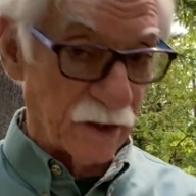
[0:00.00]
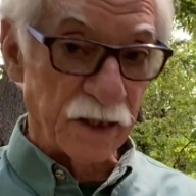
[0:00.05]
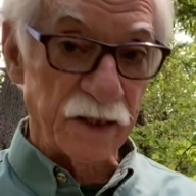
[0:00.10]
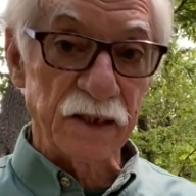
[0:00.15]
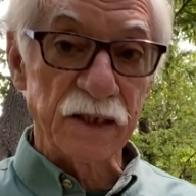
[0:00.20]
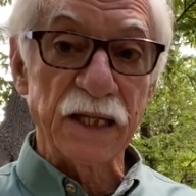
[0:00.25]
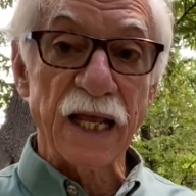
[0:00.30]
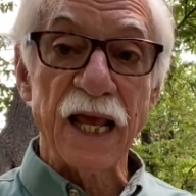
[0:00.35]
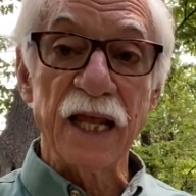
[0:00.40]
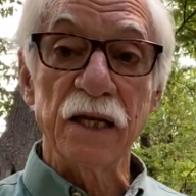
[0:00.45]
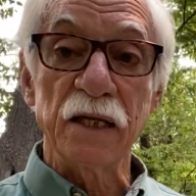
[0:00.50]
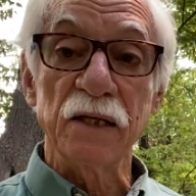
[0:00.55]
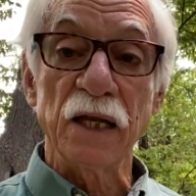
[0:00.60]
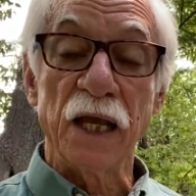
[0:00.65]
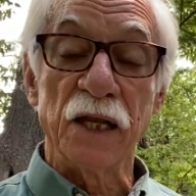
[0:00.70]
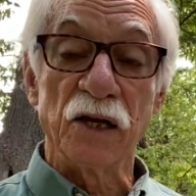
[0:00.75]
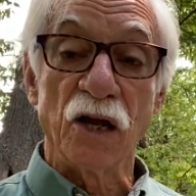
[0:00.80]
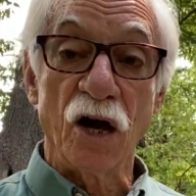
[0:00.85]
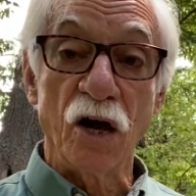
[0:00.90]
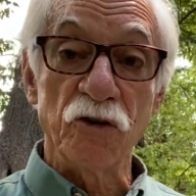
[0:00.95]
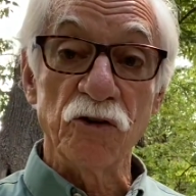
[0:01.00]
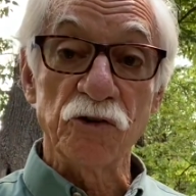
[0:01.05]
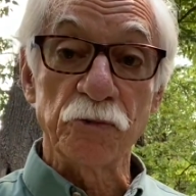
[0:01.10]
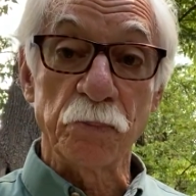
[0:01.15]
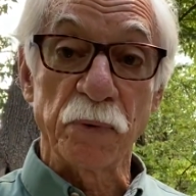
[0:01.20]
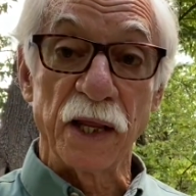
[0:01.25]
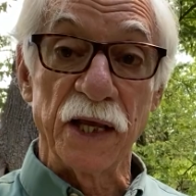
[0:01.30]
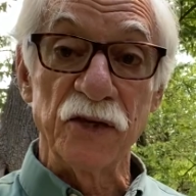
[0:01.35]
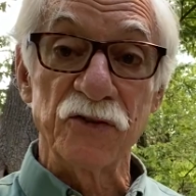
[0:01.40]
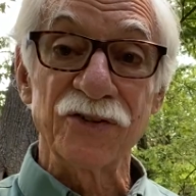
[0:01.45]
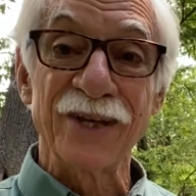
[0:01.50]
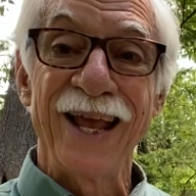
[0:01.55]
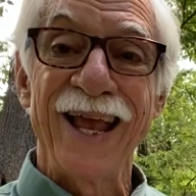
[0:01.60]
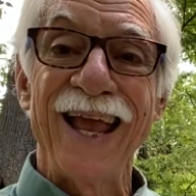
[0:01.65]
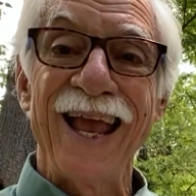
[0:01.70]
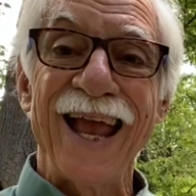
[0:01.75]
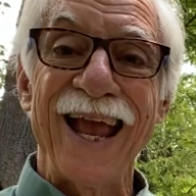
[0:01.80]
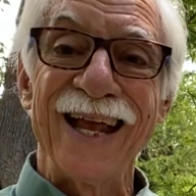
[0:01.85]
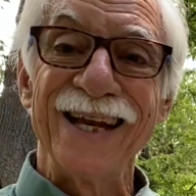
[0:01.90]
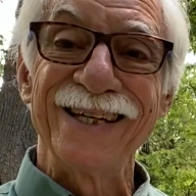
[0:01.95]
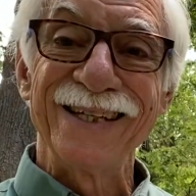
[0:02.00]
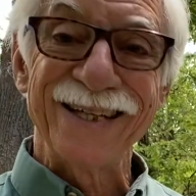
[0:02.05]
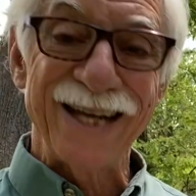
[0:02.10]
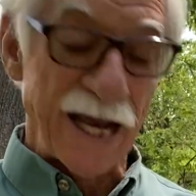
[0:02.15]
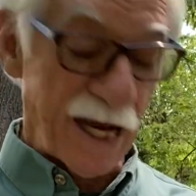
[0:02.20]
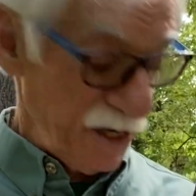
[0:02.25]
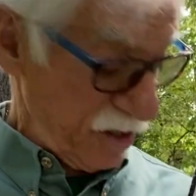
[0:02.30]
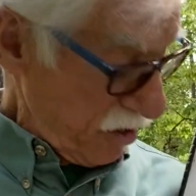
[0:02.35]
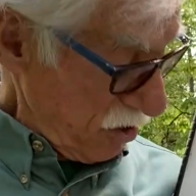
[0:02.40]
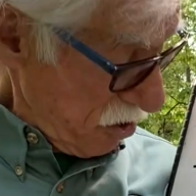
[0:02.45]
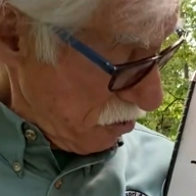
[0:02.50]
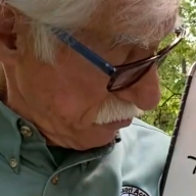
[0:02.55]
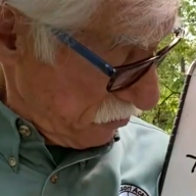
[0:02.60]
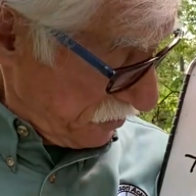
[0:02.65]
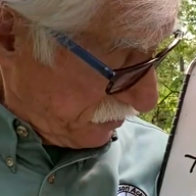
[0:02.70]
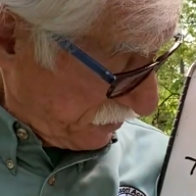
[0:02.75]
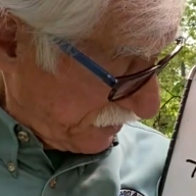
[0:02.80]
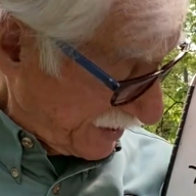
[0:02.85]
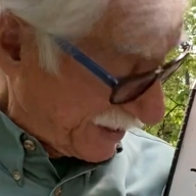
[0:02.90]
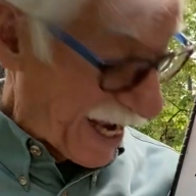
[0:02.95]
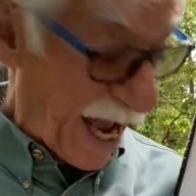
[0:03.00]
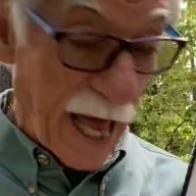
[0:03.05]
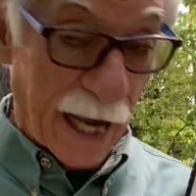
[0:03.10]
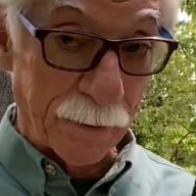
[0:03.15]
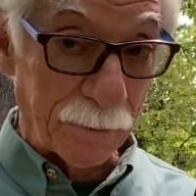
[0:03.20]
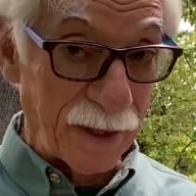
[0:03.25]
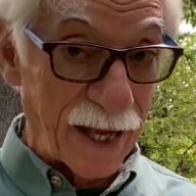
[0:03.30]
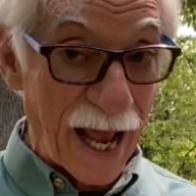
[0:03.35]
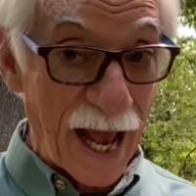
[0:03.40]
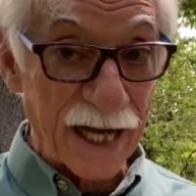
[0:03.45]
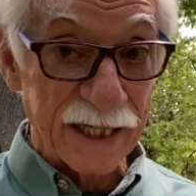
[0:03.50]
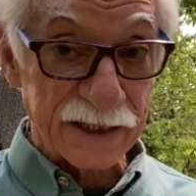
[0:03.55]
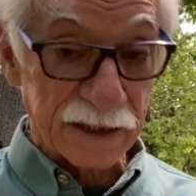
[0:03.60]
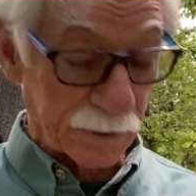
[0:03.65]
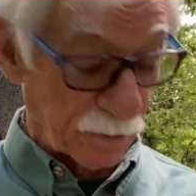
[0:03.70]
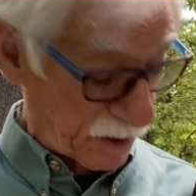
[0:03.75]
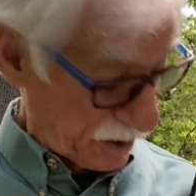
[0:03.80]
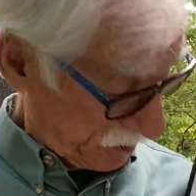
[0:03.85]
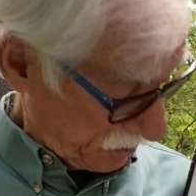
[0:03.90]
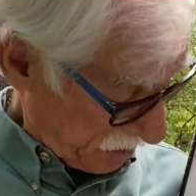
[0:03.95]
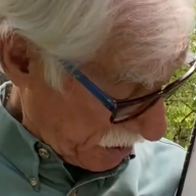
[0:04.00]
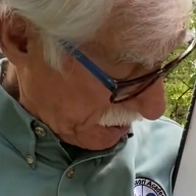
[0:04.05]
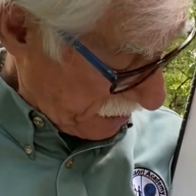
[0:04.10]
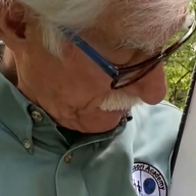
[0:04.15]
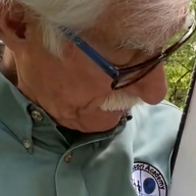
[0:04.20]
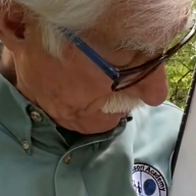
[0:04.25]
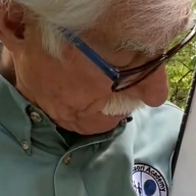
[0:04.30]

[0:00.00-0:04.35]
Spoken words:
the hundredths place, and 10 hundredths has to be exchanged